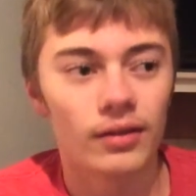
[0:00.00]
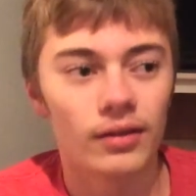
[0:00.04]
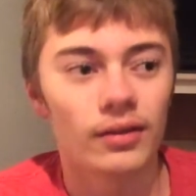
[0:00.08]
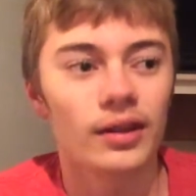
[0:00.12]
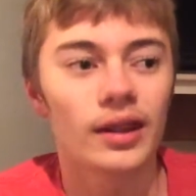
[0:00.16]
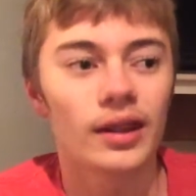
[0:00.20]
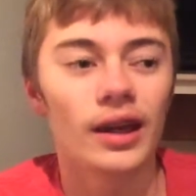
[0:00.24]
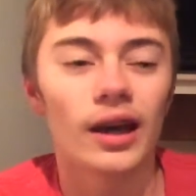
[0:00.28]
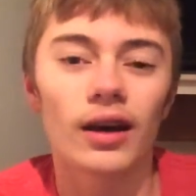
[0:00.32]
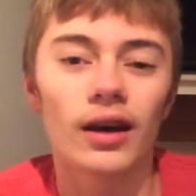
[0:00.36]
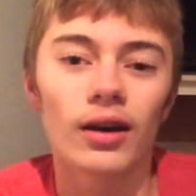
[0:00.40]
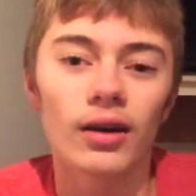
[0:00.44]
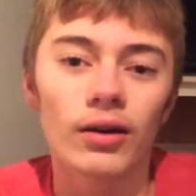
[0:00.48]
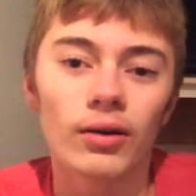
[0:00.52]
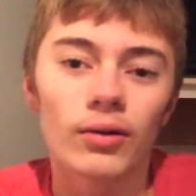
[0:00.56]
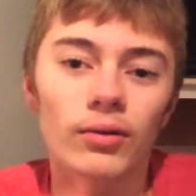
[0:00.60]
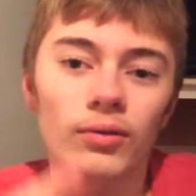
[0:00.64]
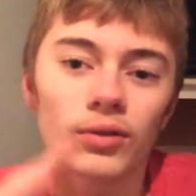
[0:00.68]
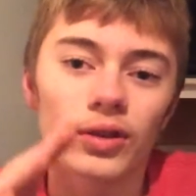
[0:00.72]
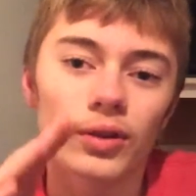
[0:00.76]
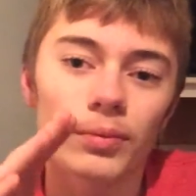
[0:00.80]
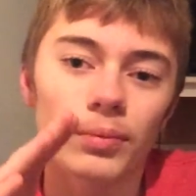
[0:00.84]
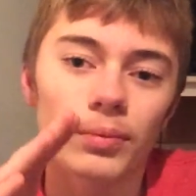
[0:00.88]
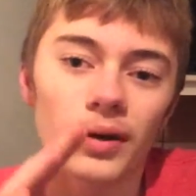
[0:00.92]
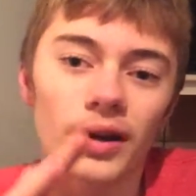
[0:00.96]
Now,
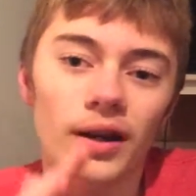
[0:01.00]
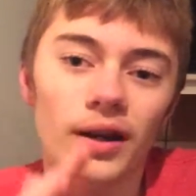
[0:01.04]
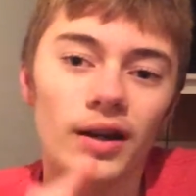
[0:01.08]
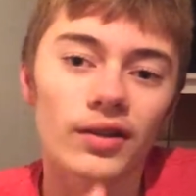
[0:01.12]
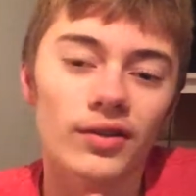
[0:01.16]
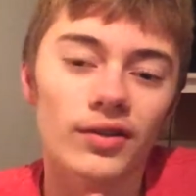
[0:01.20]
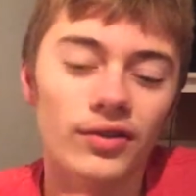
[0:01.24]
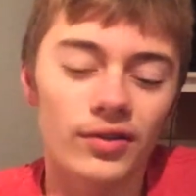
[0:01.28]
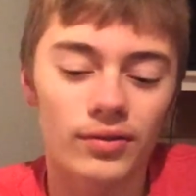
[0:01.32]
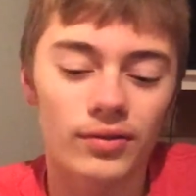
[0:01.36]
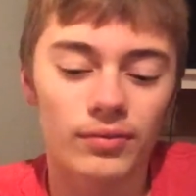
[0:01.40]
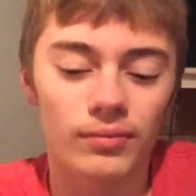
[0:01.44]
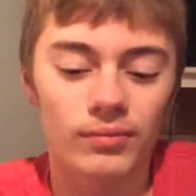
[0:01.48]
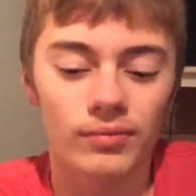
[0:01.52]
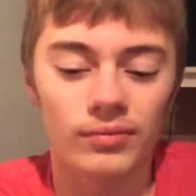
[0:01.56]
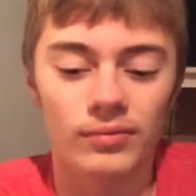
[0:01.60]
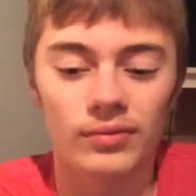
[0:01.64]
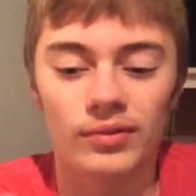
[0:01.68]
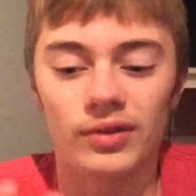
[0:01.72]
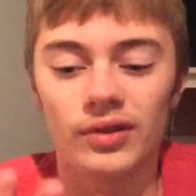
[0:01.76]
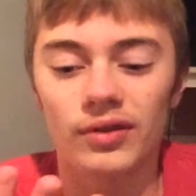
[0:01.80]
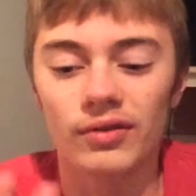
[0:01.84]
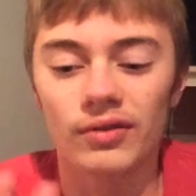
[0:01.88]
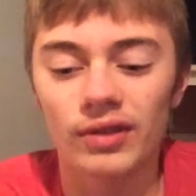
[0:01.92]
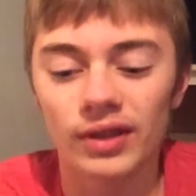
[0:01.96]
the parts
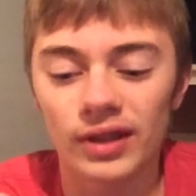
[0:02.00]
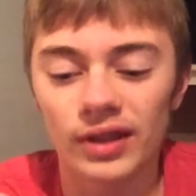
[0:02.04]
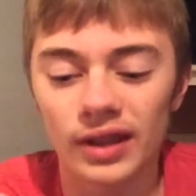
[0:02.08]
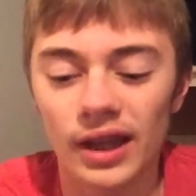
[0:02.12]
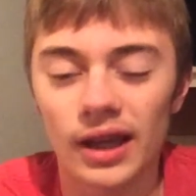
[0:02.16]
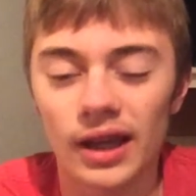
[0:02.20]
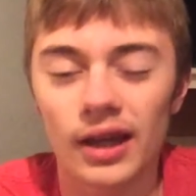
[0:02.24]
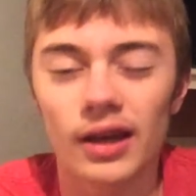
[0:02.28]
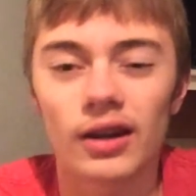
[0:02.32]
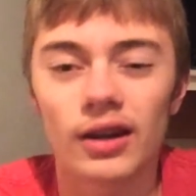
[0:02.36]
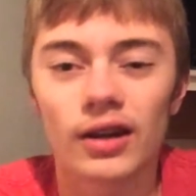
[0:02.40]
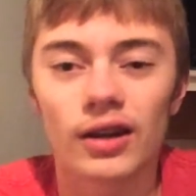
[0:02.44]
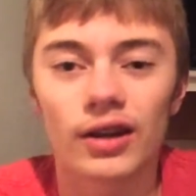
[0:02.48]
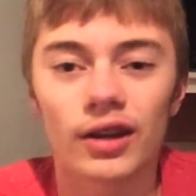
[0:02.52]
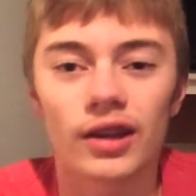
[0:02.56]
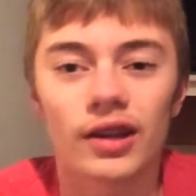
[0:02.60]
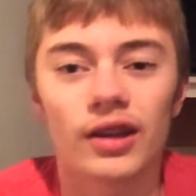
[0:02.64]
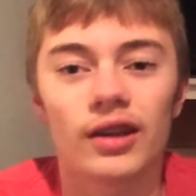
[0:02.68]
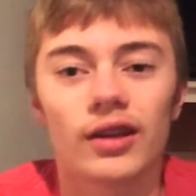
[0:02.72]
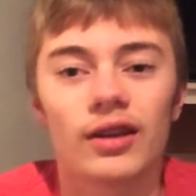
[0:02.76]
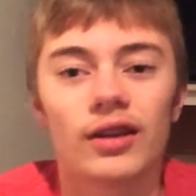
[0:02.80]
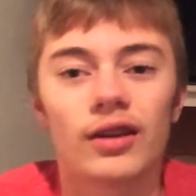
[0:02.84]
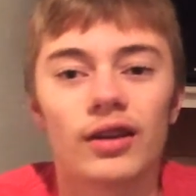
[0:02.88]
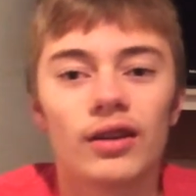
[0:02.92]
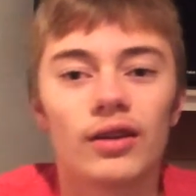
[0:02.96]
during that arc,